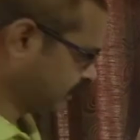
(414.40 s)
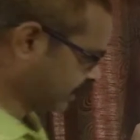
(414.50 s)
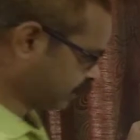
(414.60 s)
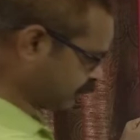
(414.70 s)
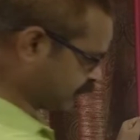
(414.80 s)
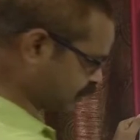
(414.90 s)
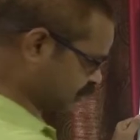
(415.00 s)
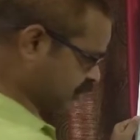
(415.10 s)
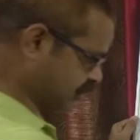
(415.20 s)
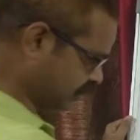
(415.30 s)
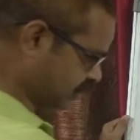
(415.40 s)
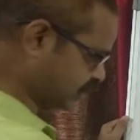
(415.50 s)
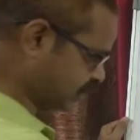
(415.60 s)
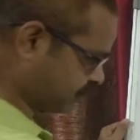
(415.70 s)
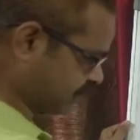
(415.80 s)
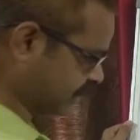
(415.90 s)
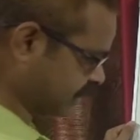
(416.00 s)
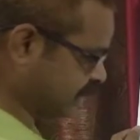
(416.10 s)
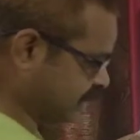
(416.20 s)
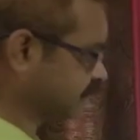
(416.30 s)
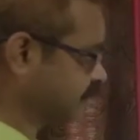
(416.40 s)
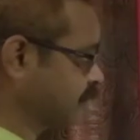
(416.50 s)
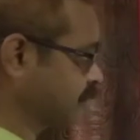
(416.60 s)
It means this finally